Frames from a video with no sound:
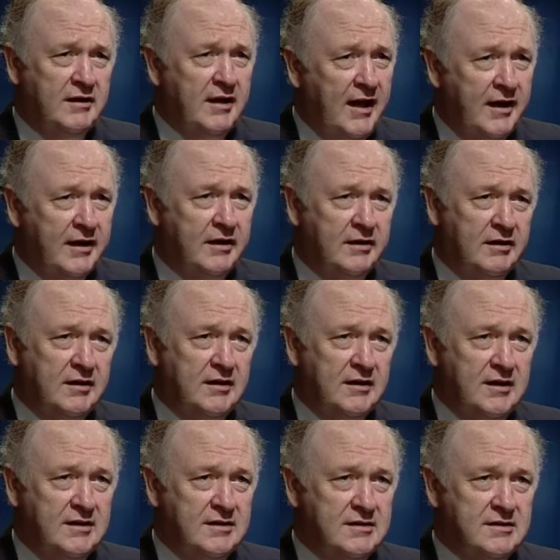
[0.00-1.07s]
target
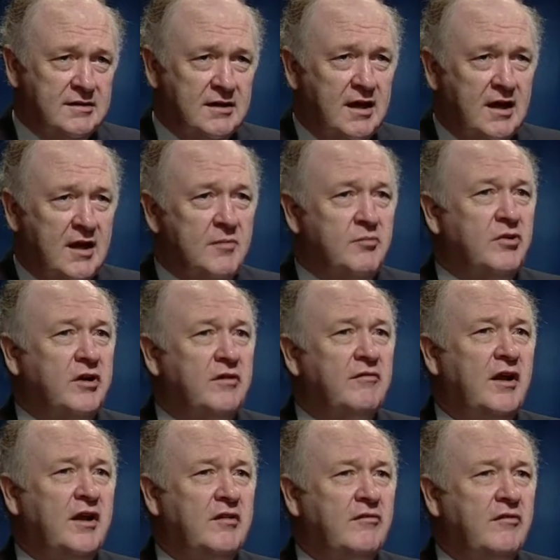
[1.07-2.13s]
is a pretty
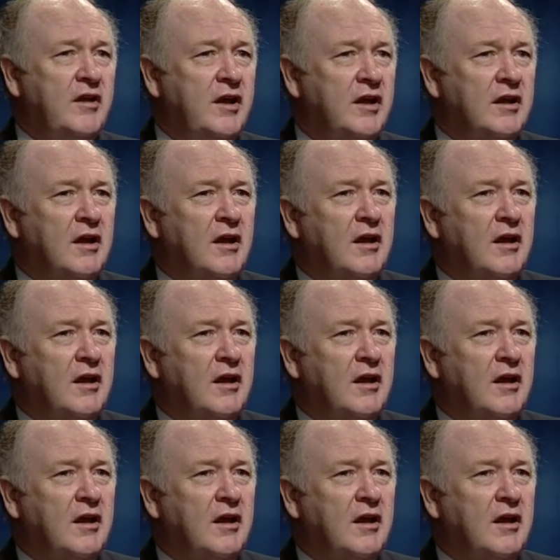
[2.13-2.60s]
flat affair.